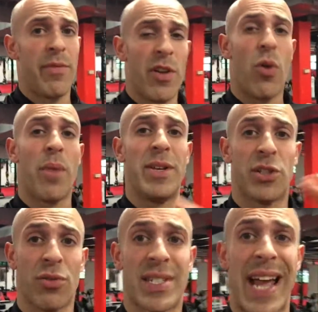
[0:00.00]
If you don't want to be
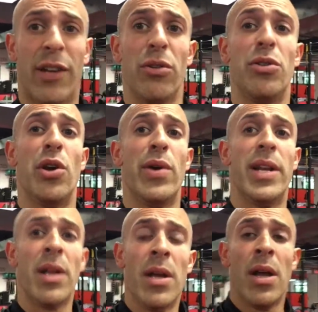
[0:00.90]
so psycho, you do
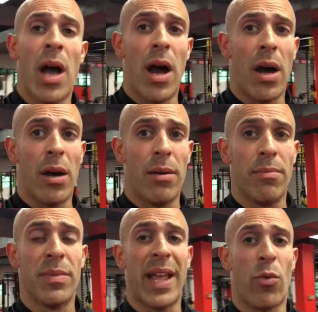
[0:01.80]
it
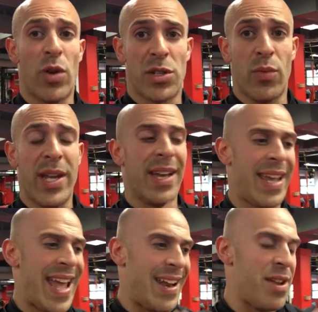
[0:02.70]
like once a week,
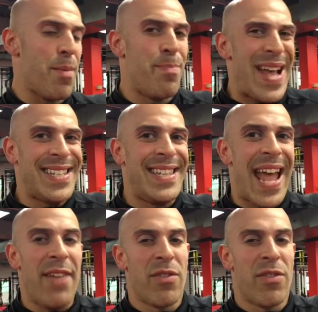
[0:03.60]
again, on your best day.